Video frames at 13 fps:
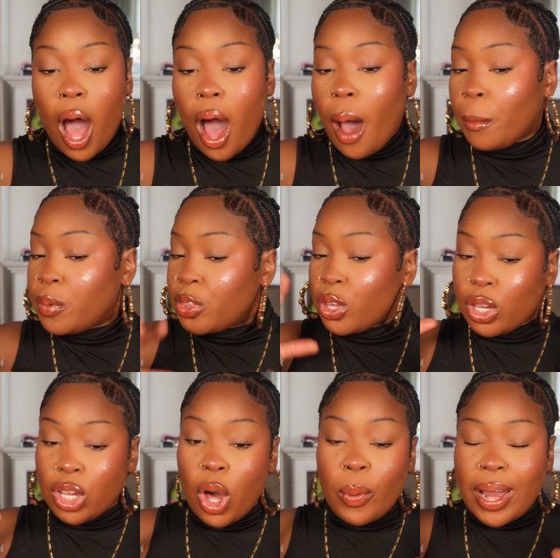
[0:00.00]
Um, the
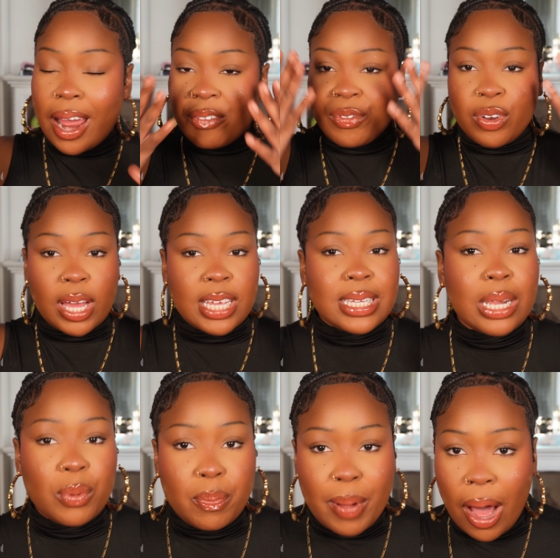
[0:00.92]
glow and after, like I
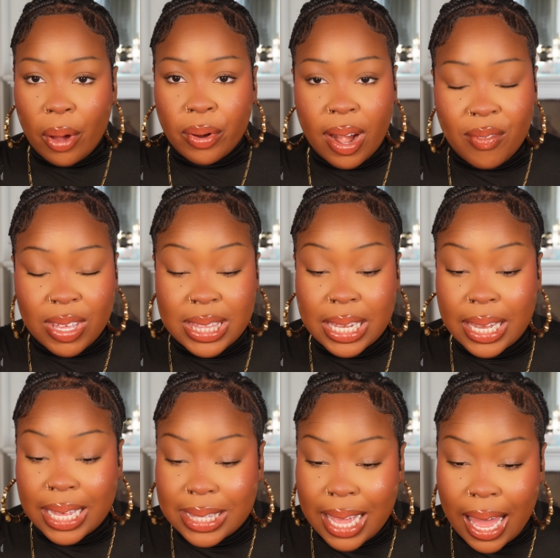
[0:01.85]
said, with powder, everything
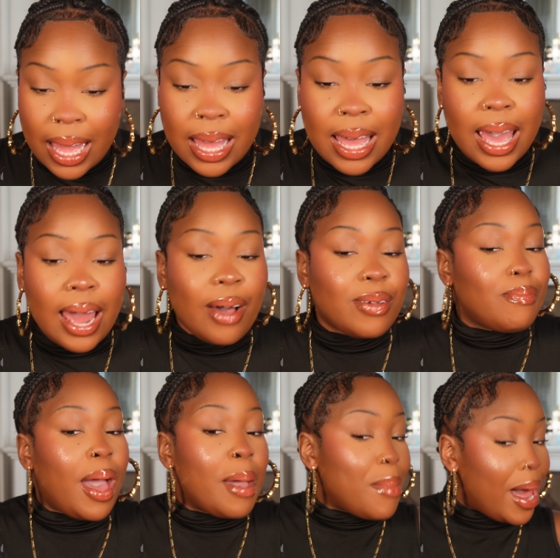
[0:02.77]
like that. I, um,
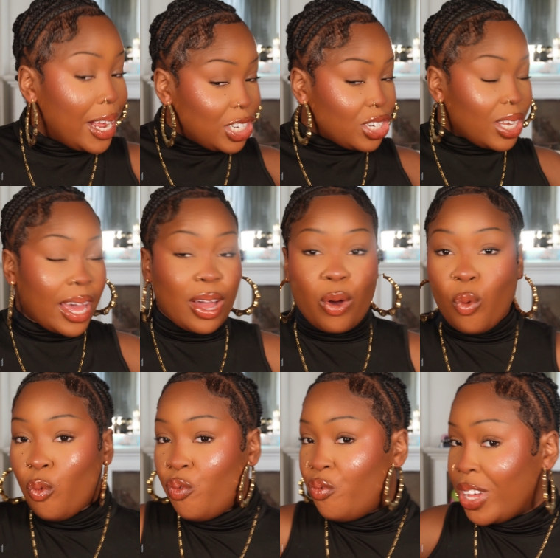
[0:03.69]
I managed to like
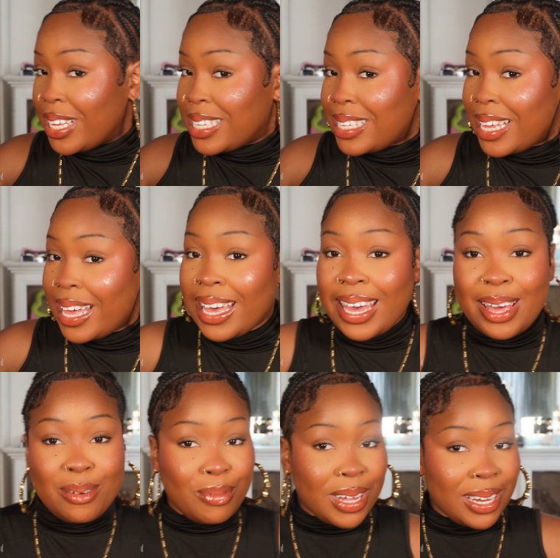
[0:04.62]
fix it
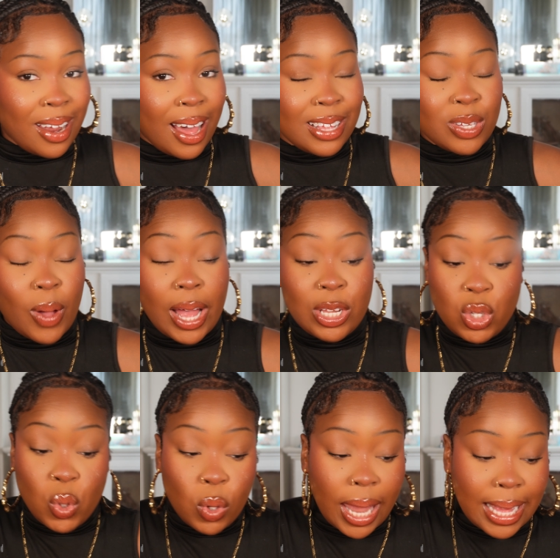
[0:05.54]
and whatnot. So I
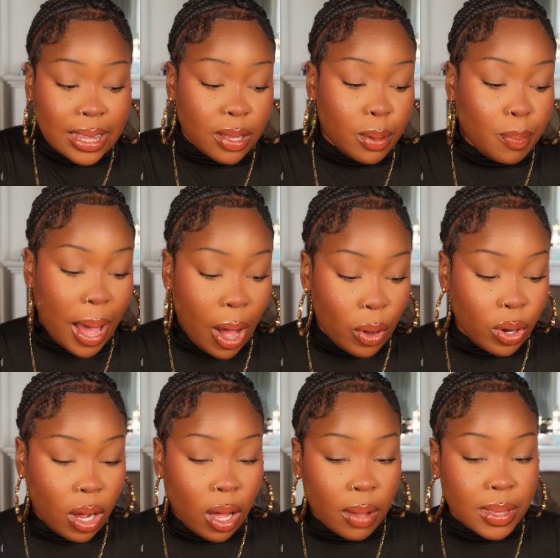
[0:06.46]
do like the powder,
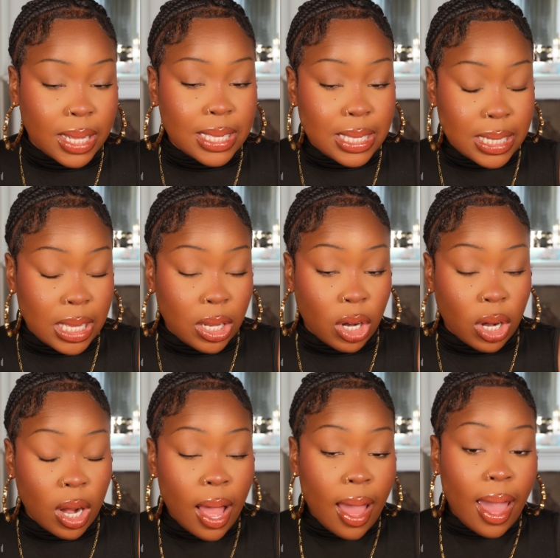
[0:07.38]
uh, the
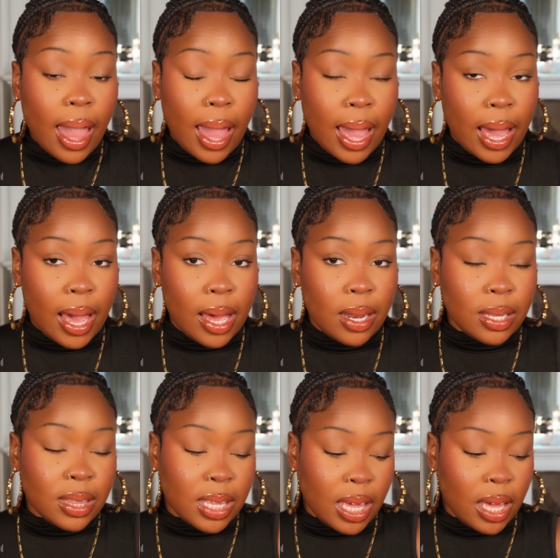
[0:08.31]
concealer and
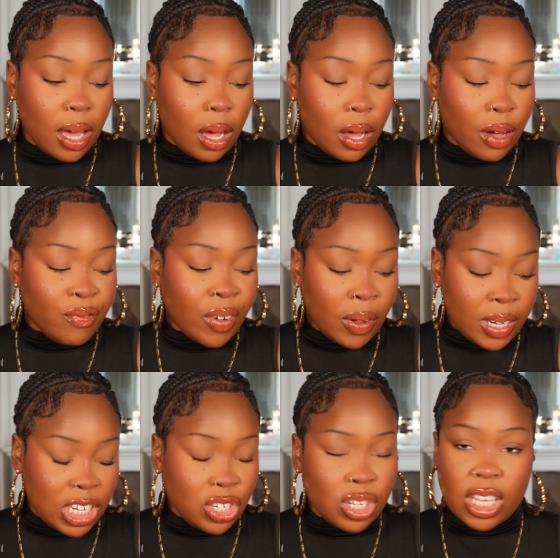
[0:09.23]
the uh,
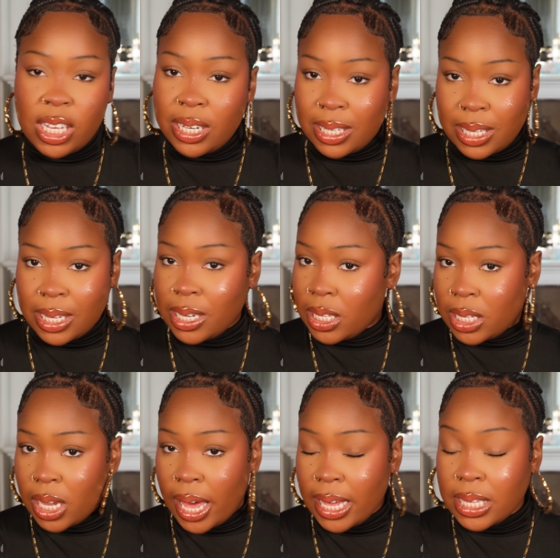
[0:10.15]
foundation. It is, it is
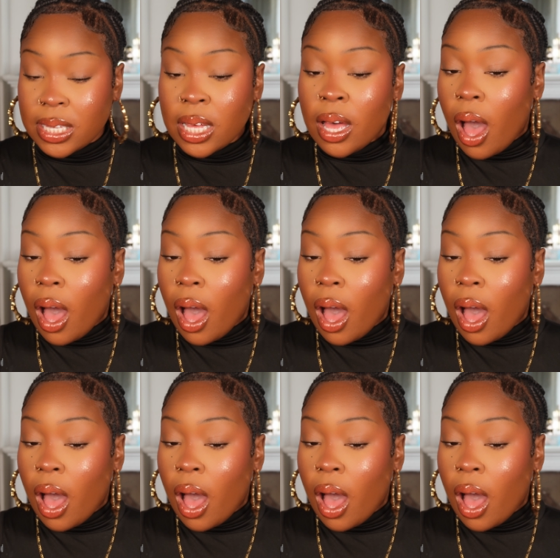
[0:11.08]
nice.